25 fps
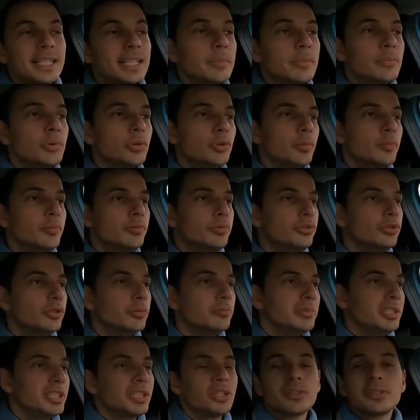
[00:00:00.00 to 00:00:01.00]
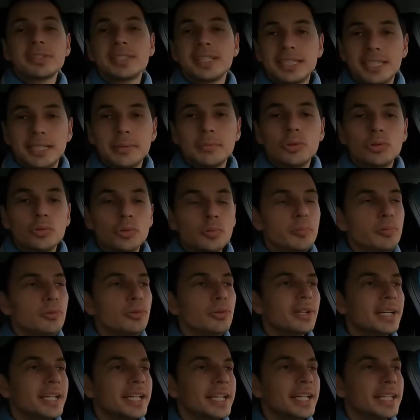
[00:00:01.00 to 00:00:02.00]
lot more power and it's much more
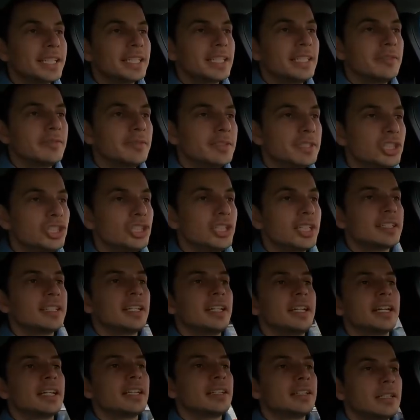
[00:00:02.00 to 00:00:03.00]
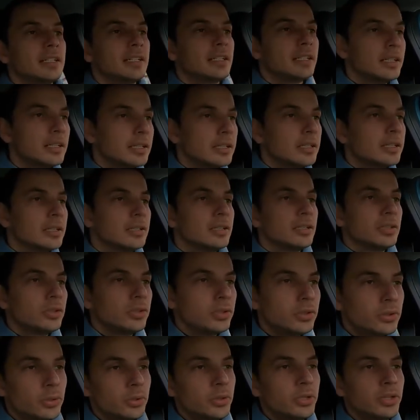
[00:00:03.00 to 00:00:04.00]
responsive. If I accelerate,
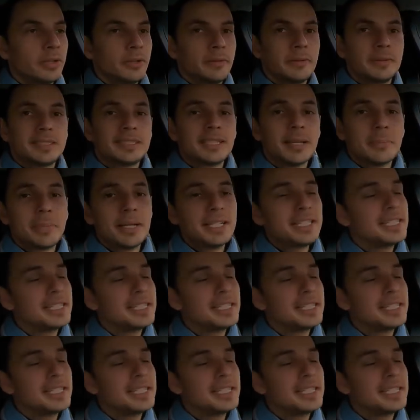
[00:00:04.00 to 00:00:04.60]
it's slipping a bit,